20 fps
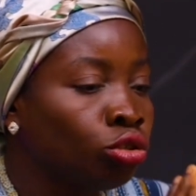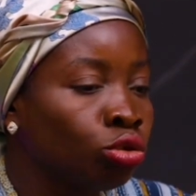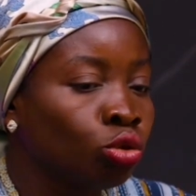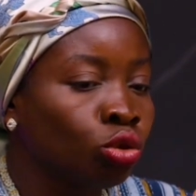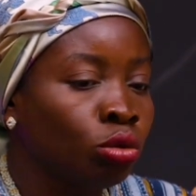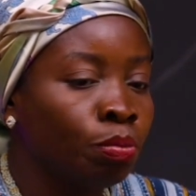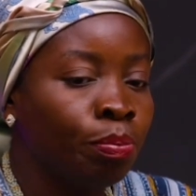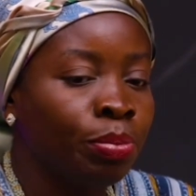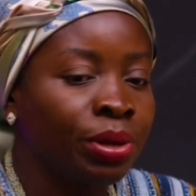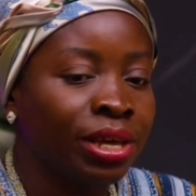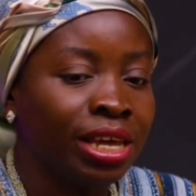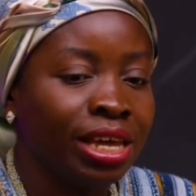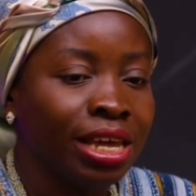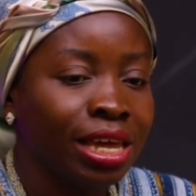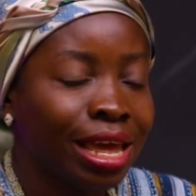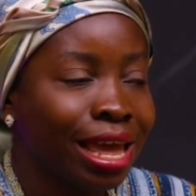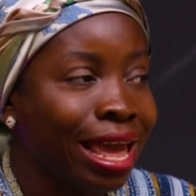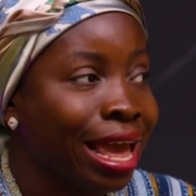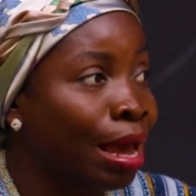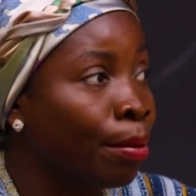should
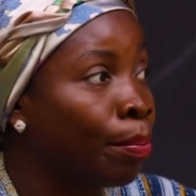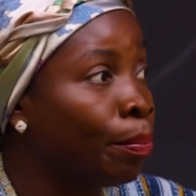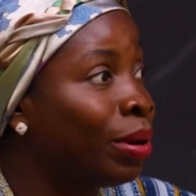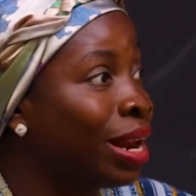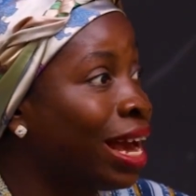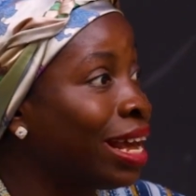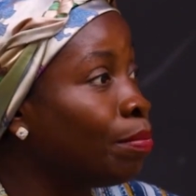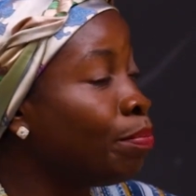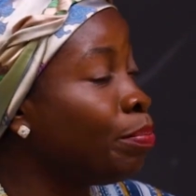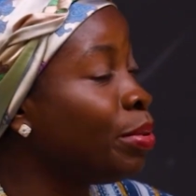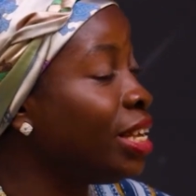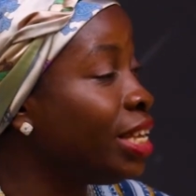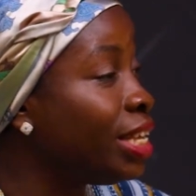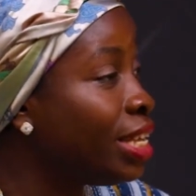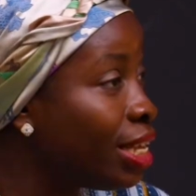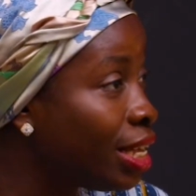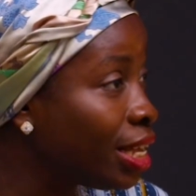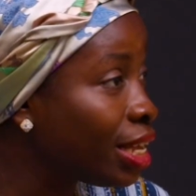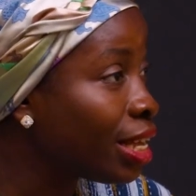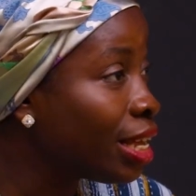be a plan
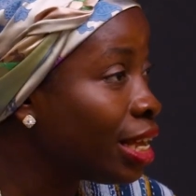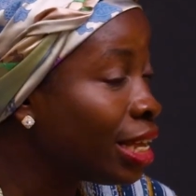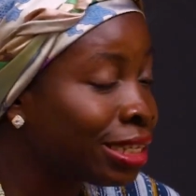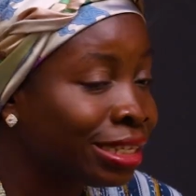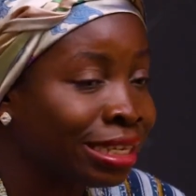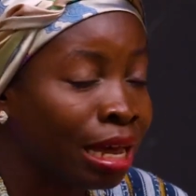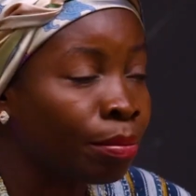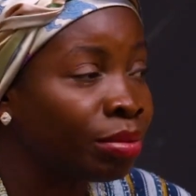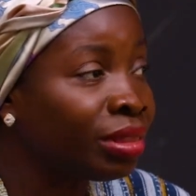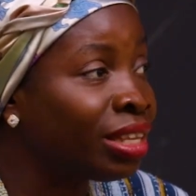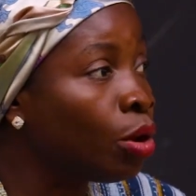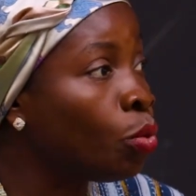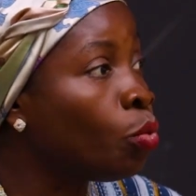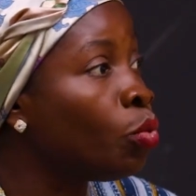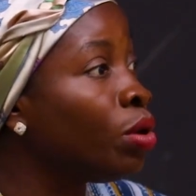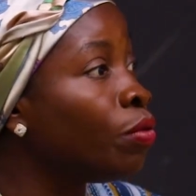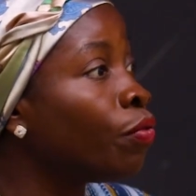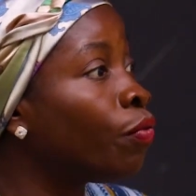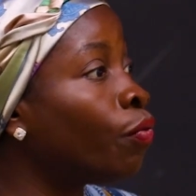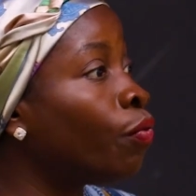B.
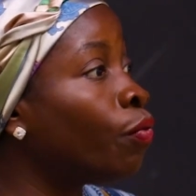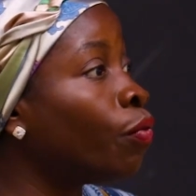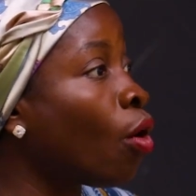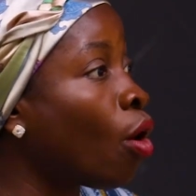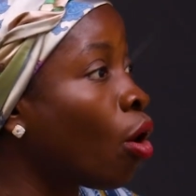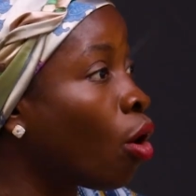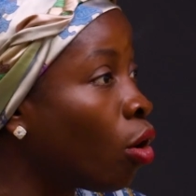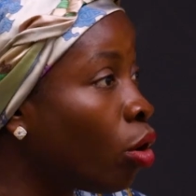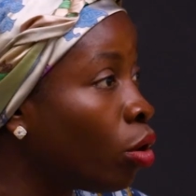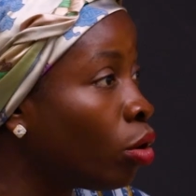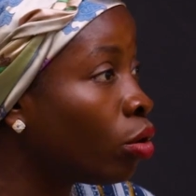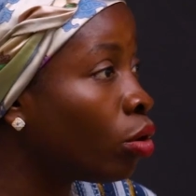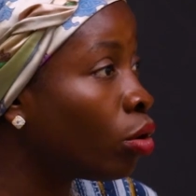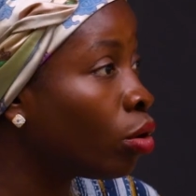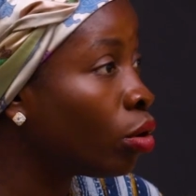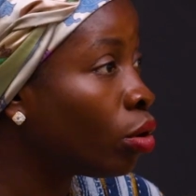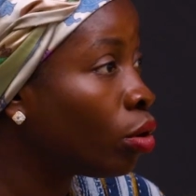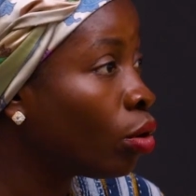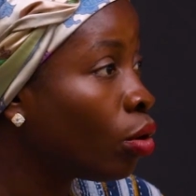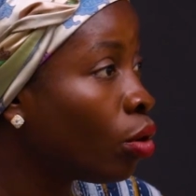Something we fall
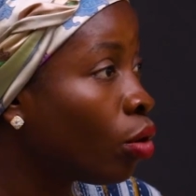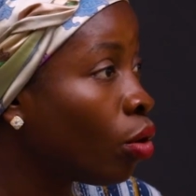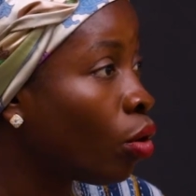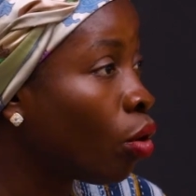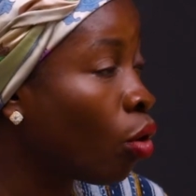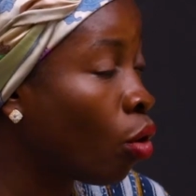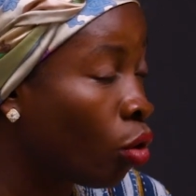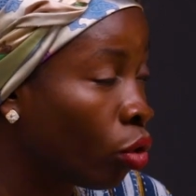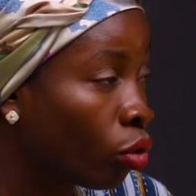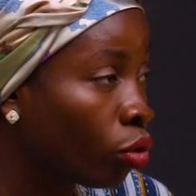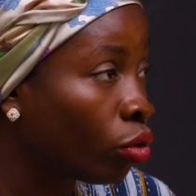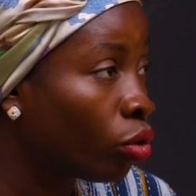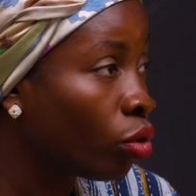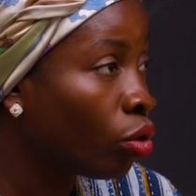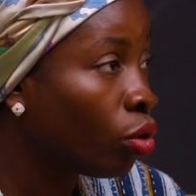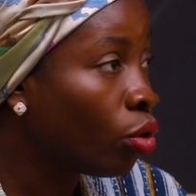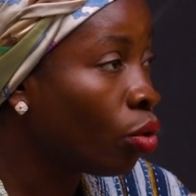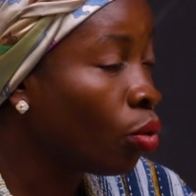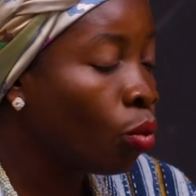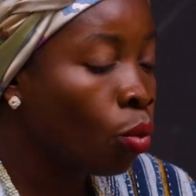on
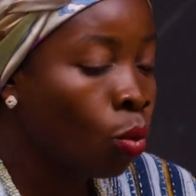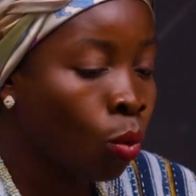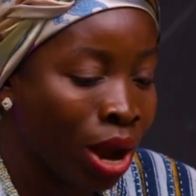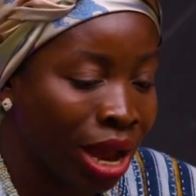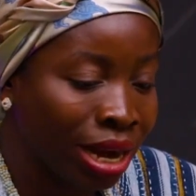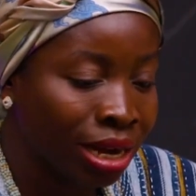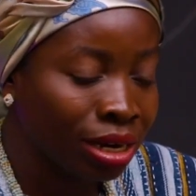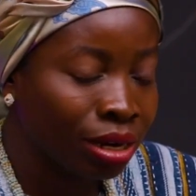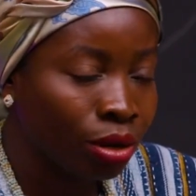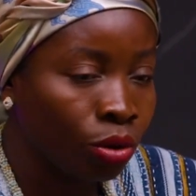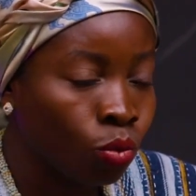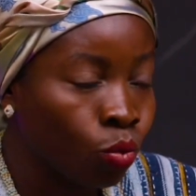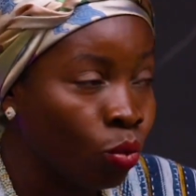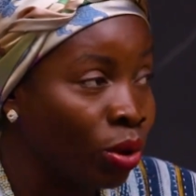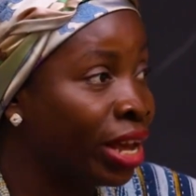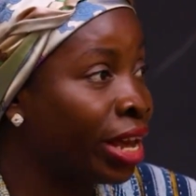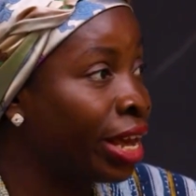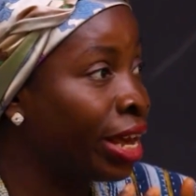when we